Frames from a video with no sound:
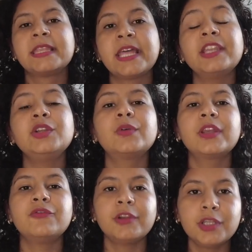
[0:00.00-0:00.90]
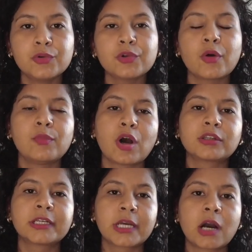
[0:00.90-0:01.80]
then you can renew your
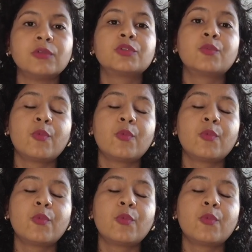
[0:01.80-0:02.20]
blocked account